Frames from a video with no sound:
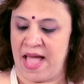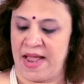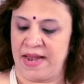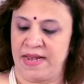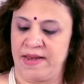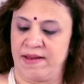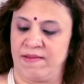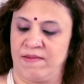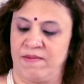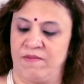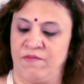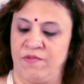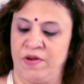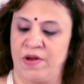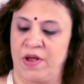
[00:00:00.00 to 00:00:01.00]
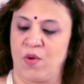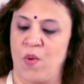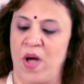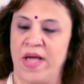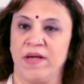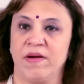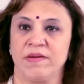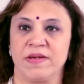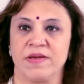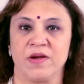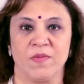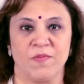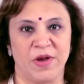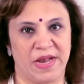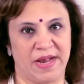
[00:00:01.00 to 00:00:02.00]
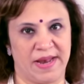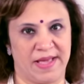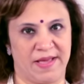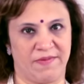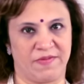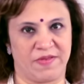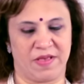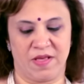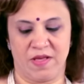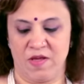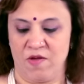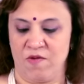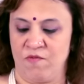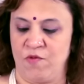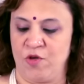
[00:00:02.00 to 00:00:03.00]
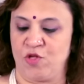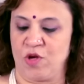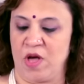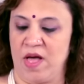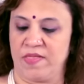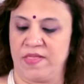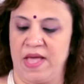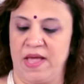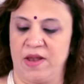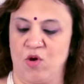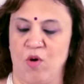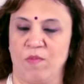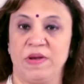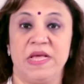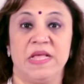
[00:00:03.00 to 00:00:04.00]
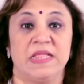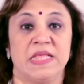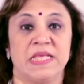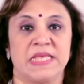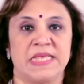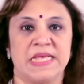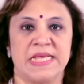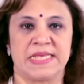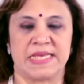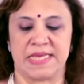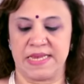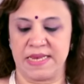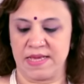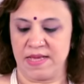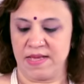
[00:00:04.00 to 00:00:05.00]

And we require turmeric leaves, which are there normally in the season.